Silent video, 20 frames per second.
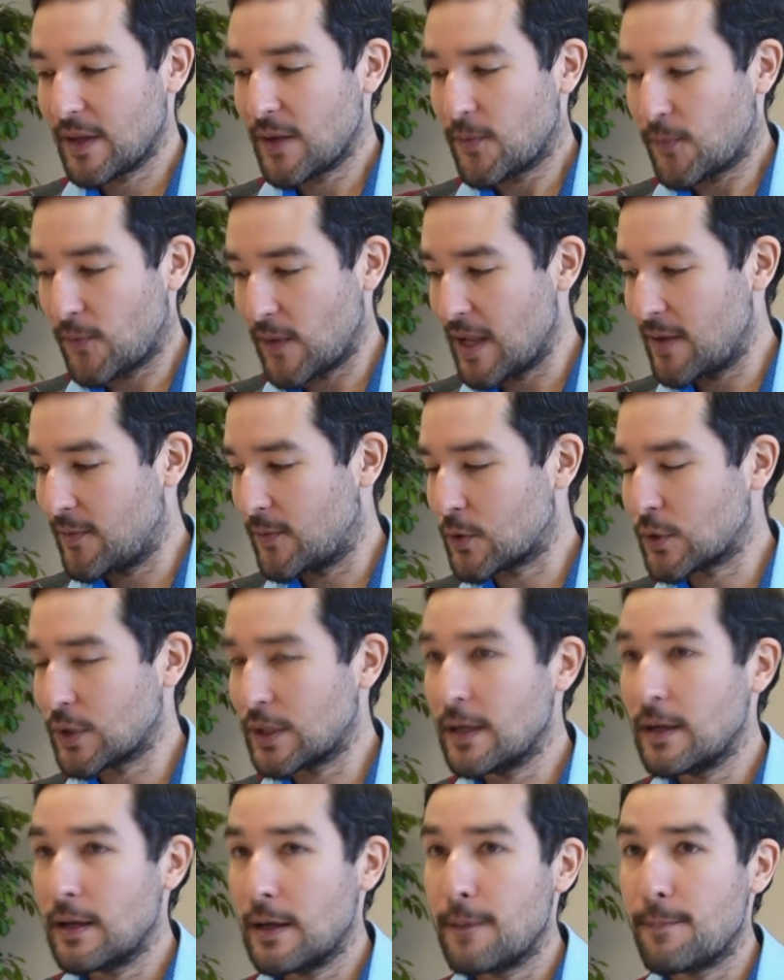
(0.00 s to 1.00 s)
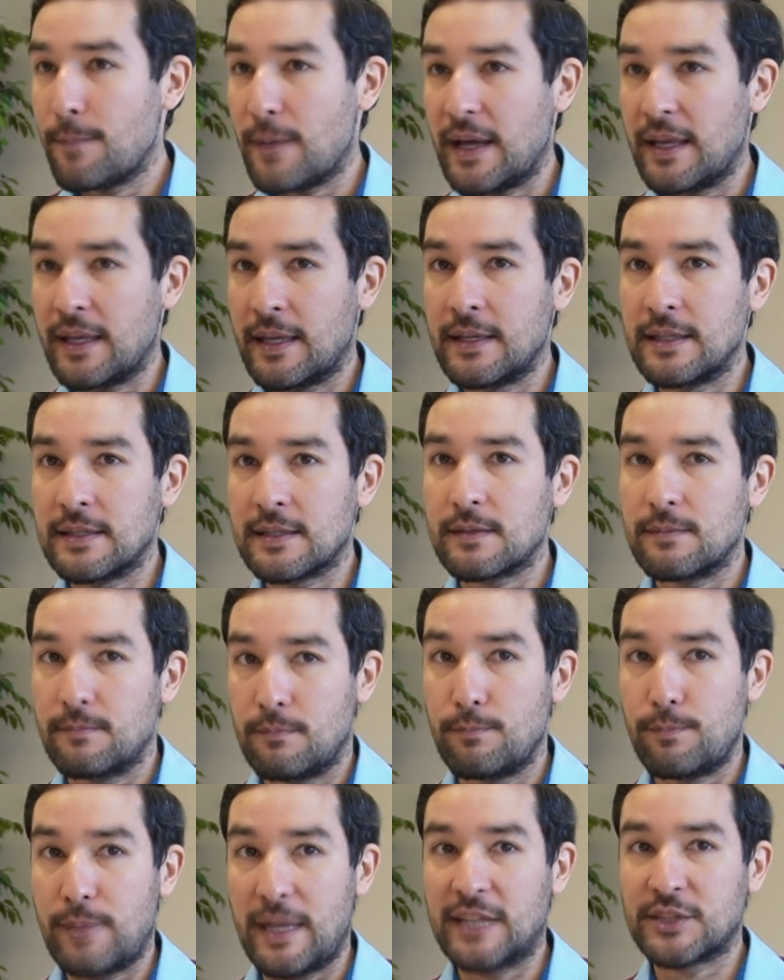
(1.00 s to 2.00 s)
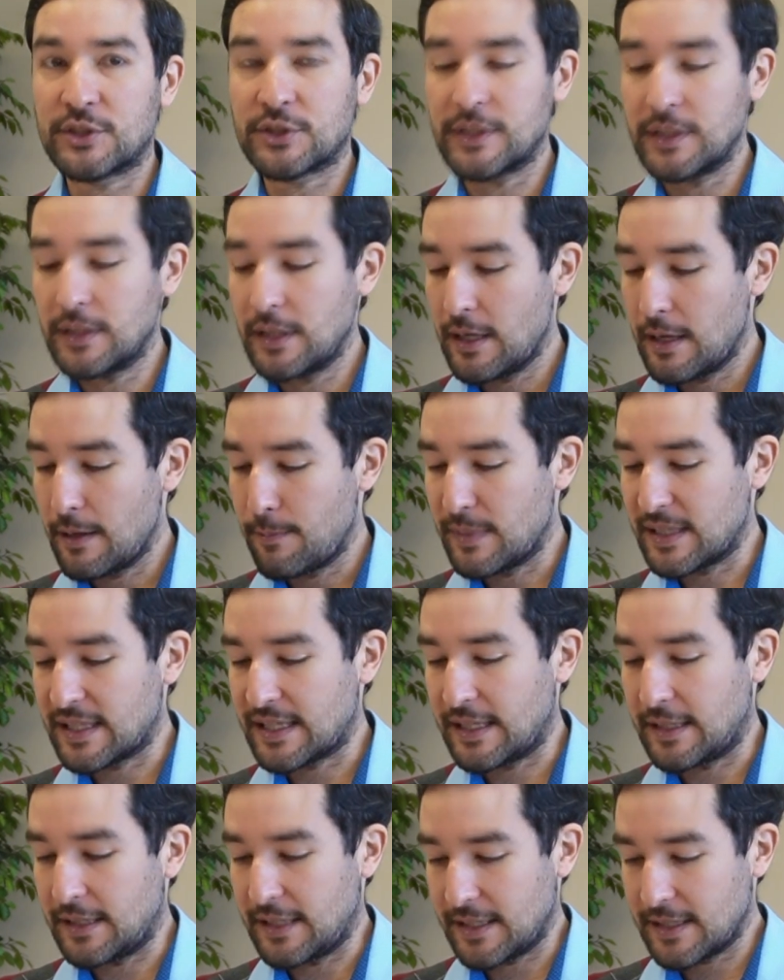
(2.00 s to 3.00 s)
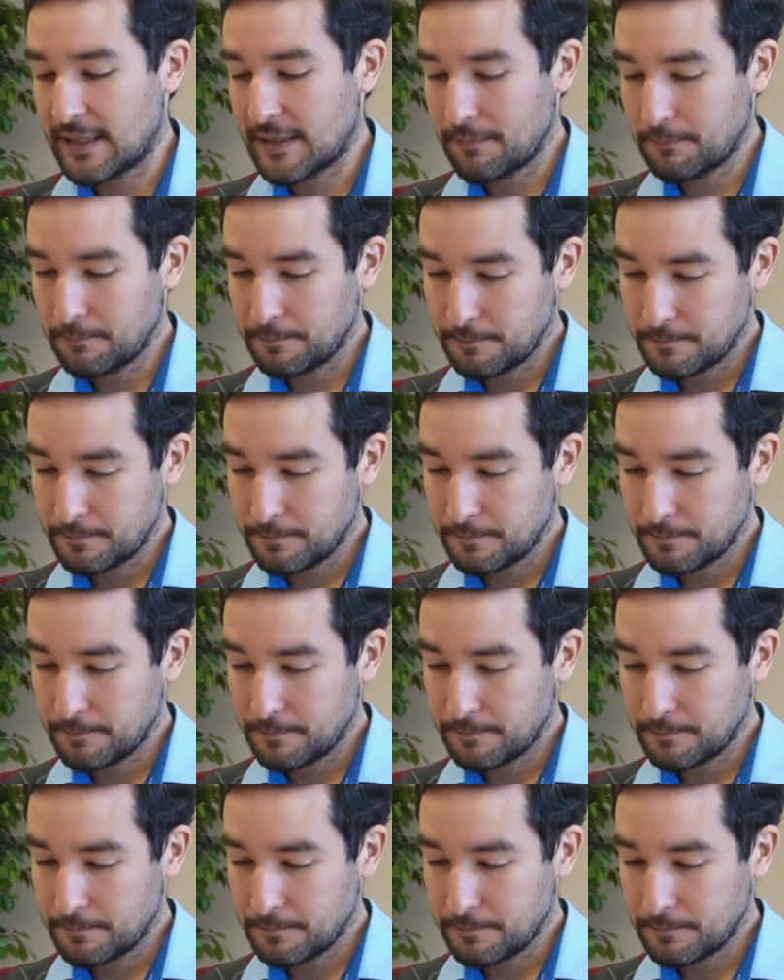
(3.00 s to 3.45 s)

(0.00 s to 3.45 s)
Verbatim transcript: favored by his patron Maecenas.